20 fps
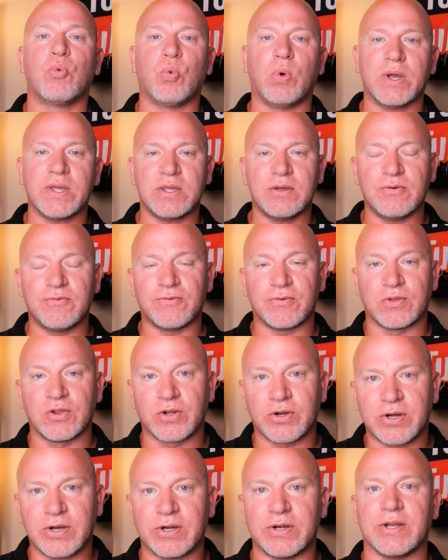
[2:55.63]
what you've
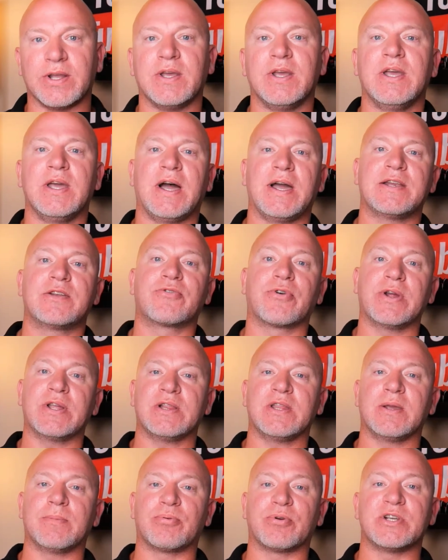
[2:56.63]
learned. I'd
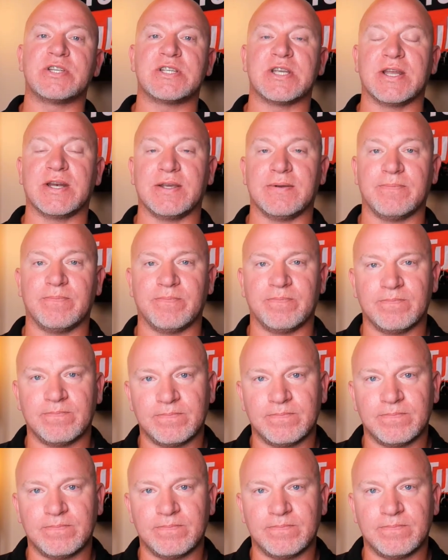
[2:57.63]
greatly appreciate it.